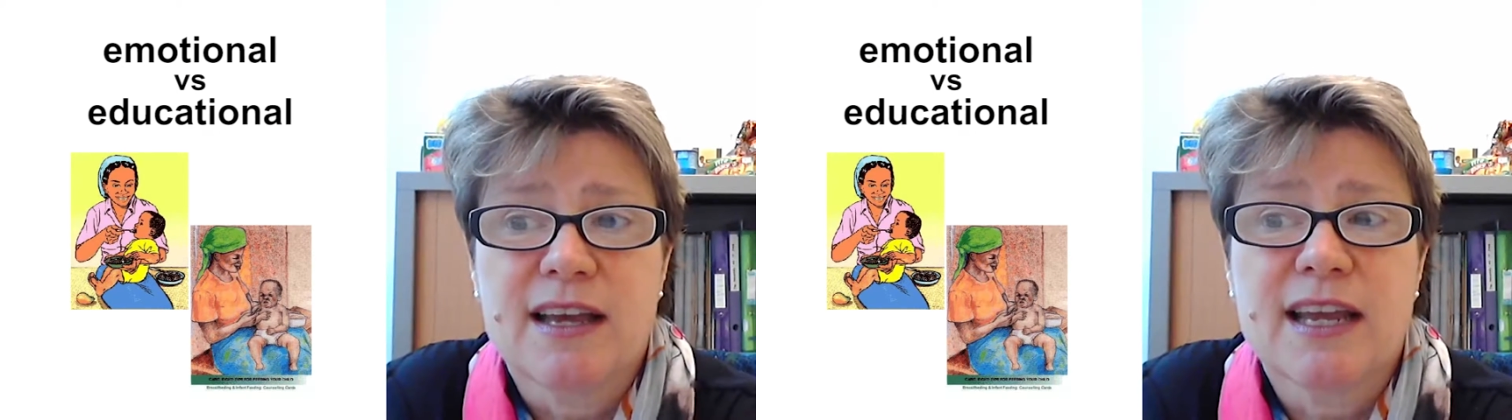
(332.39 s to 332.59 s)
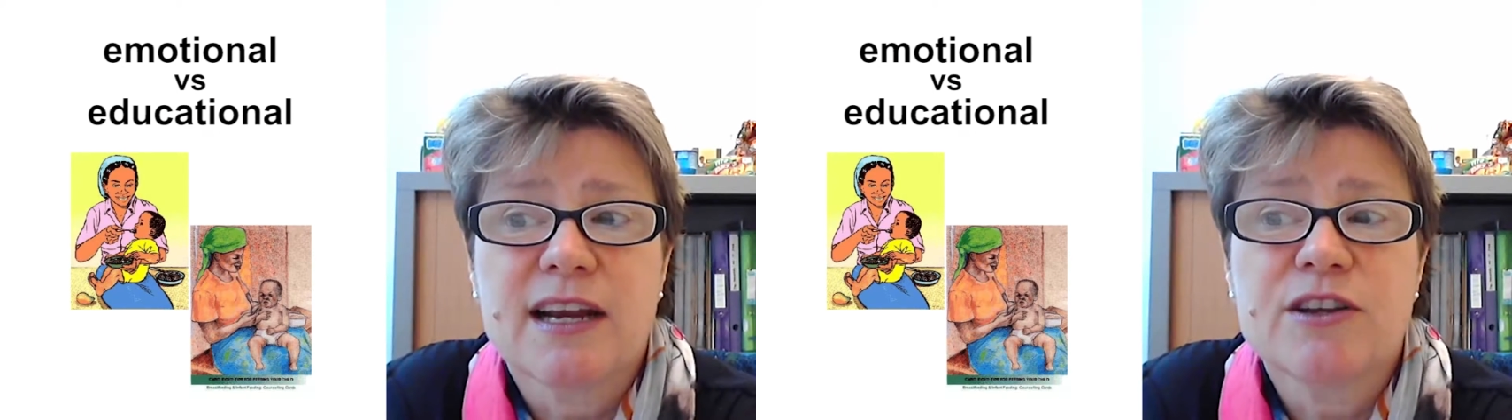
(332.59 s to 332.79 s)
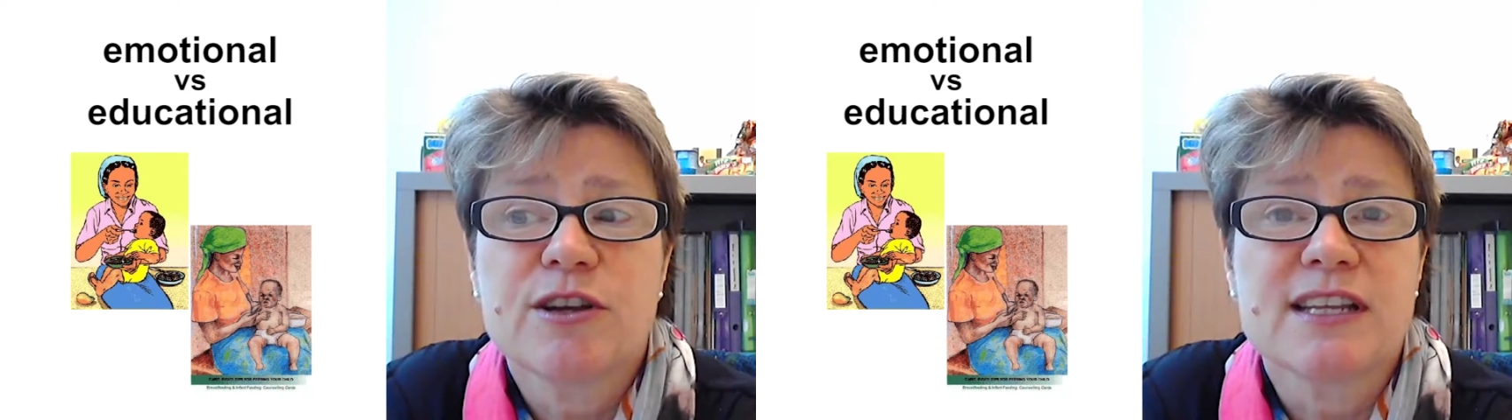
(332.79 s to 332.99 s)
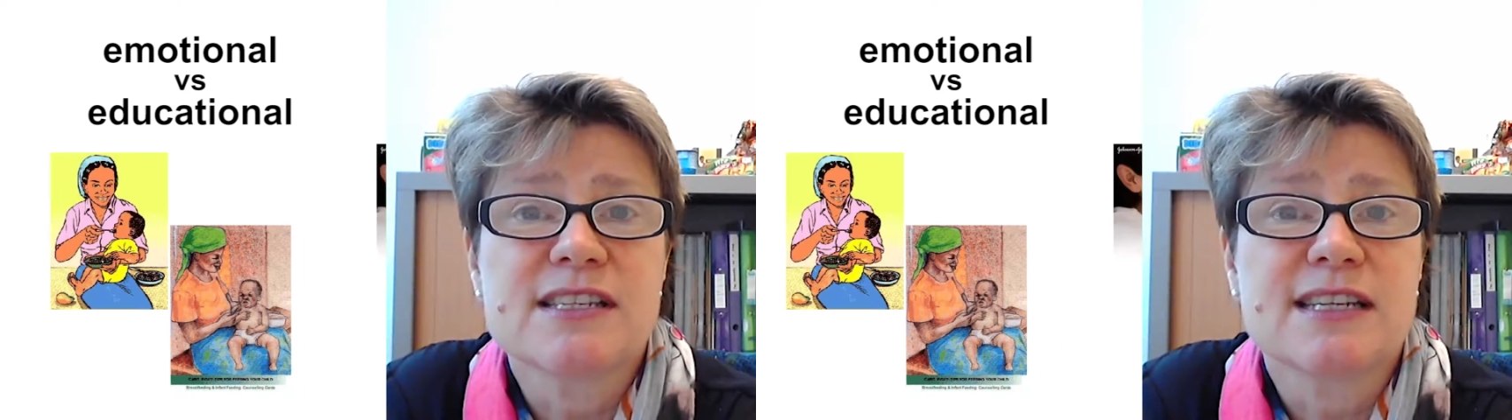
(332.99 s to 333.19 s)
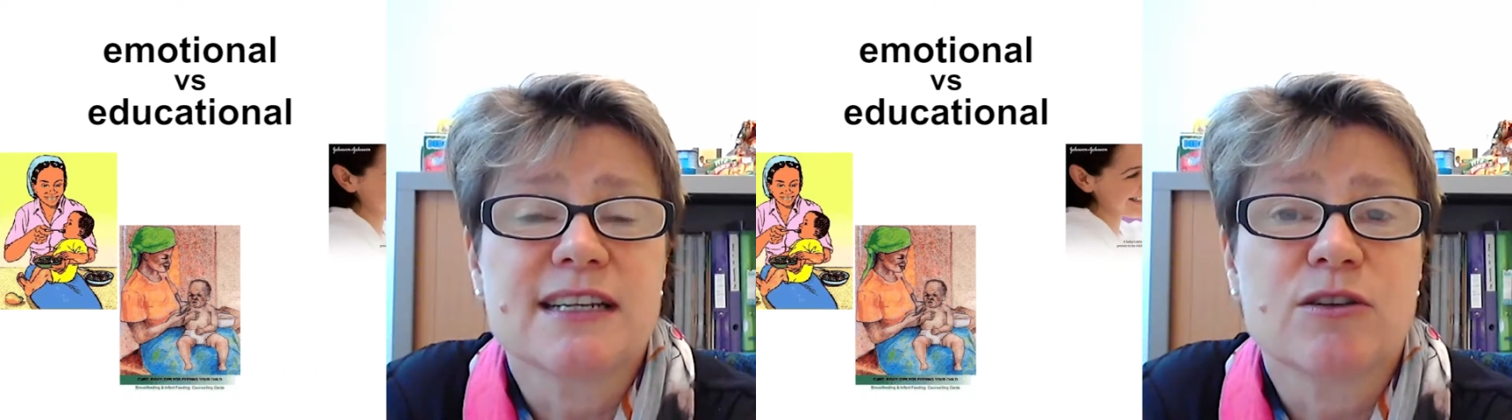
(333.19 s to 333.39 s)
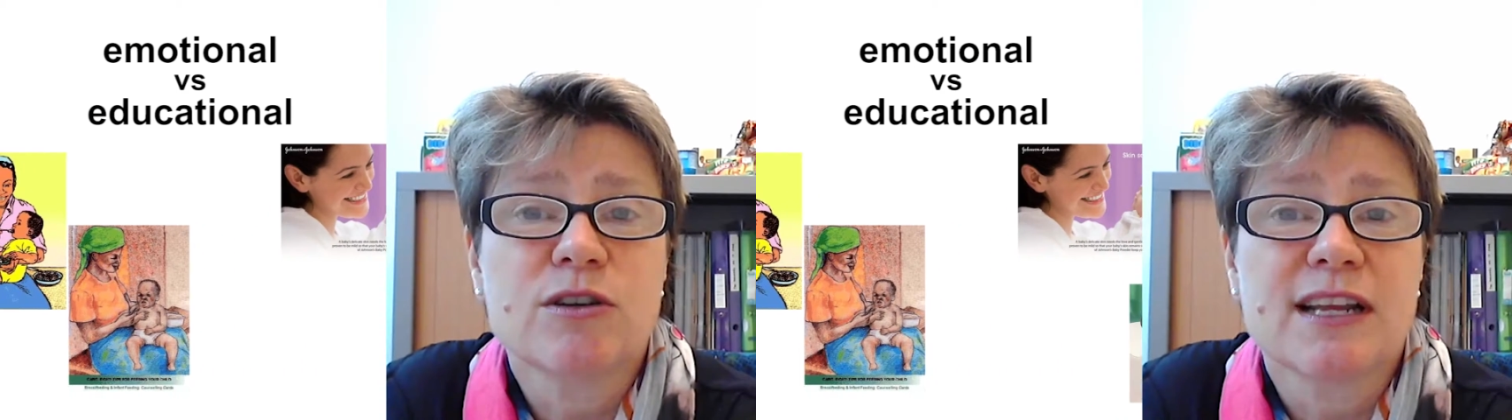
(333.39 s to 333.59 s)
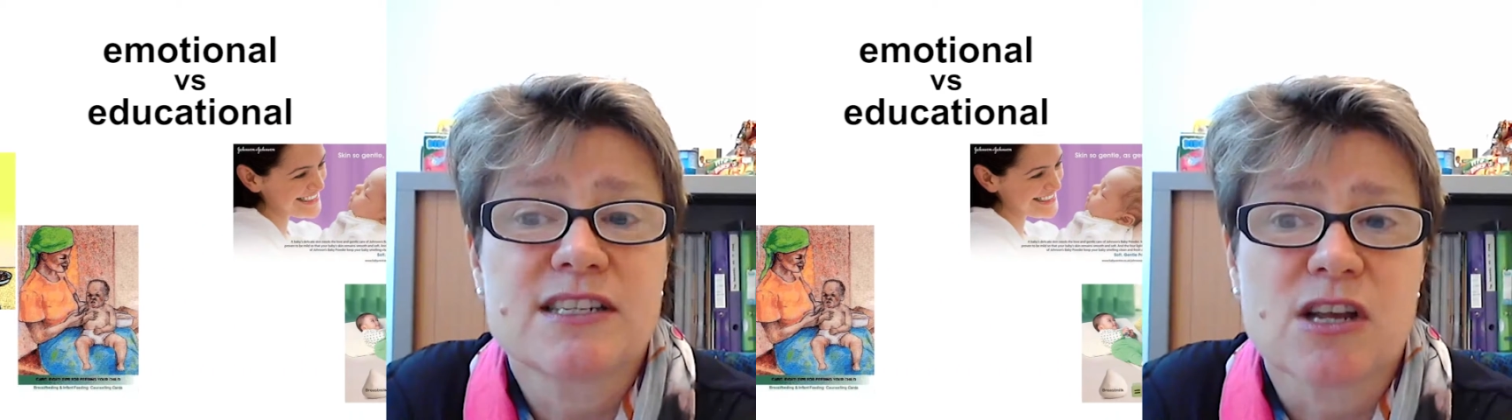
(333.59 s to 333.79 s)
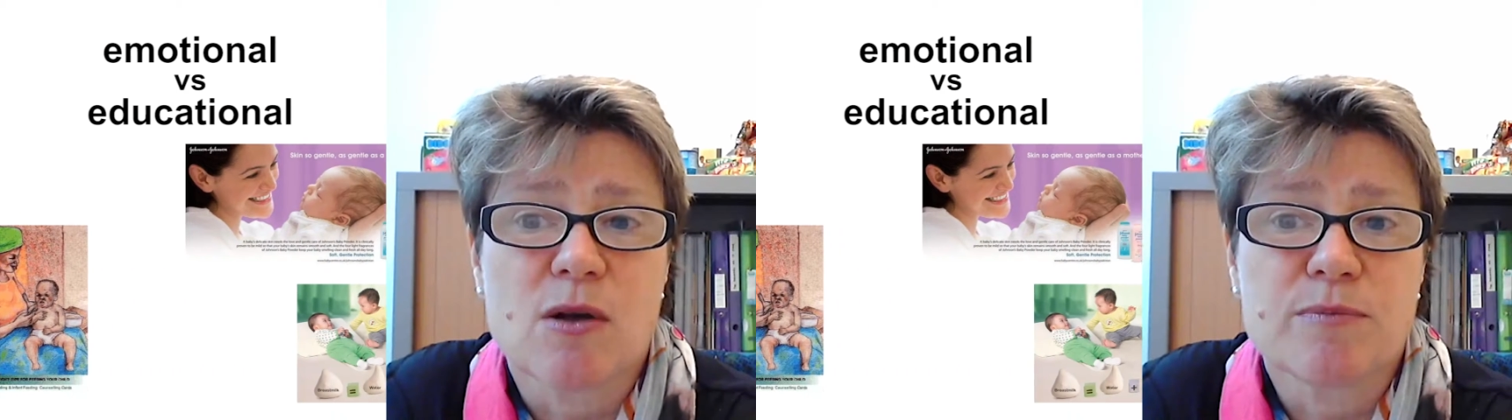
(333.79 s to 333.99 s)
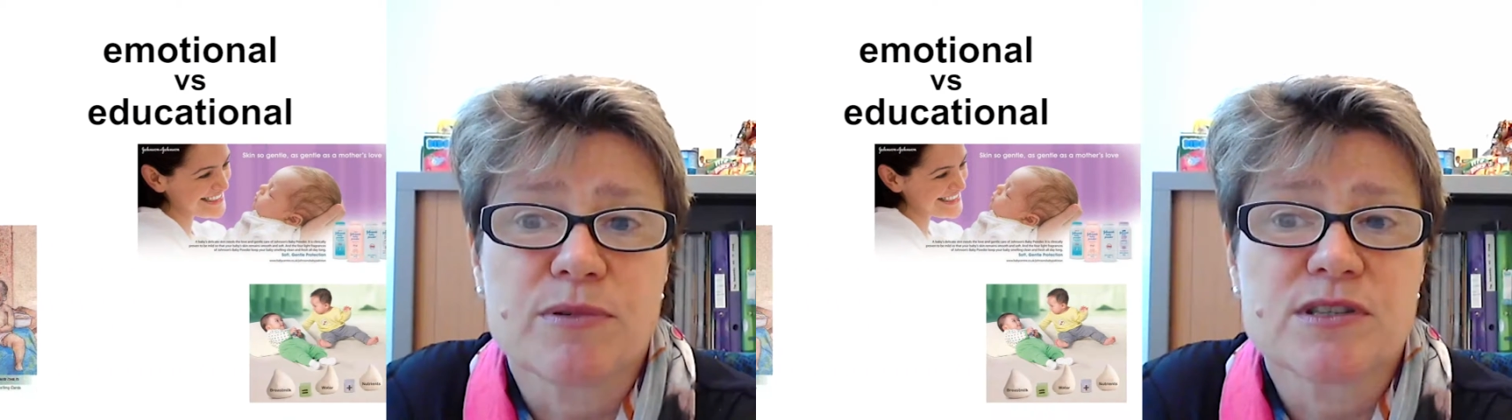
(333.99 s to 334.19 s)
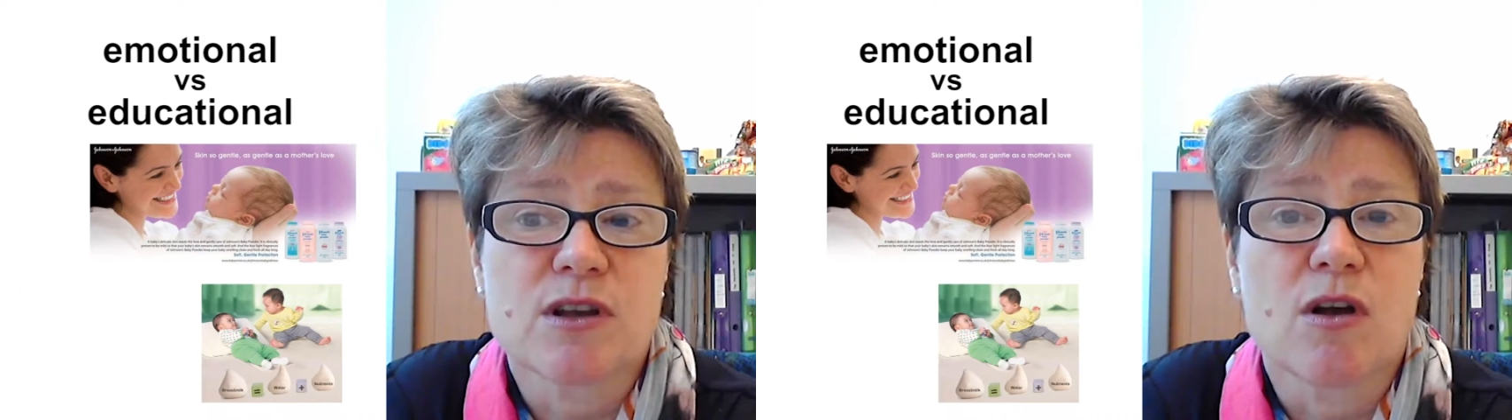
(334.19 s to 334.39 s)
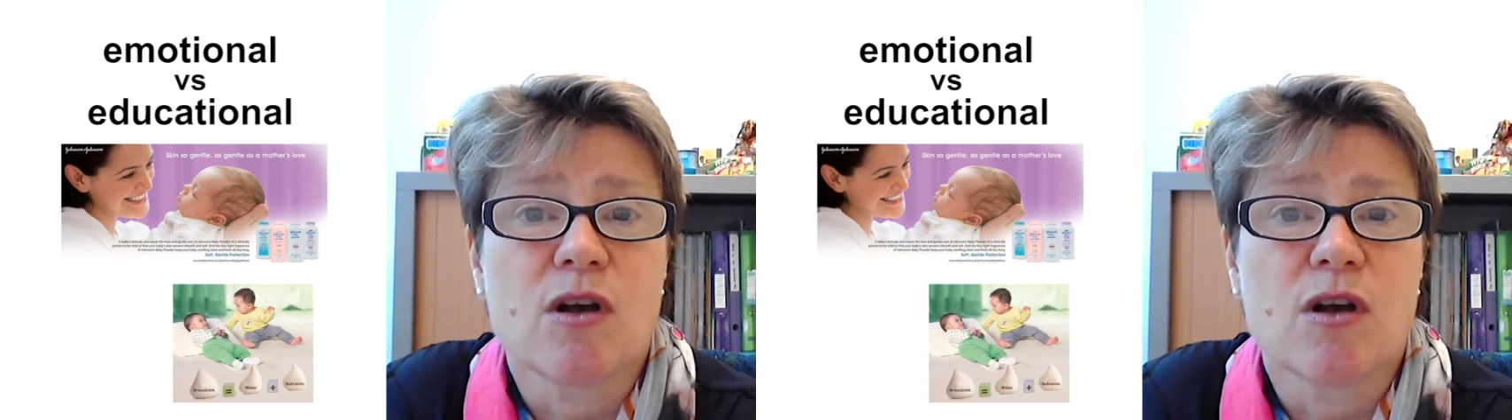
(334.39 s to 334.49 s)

Here you can see a good examples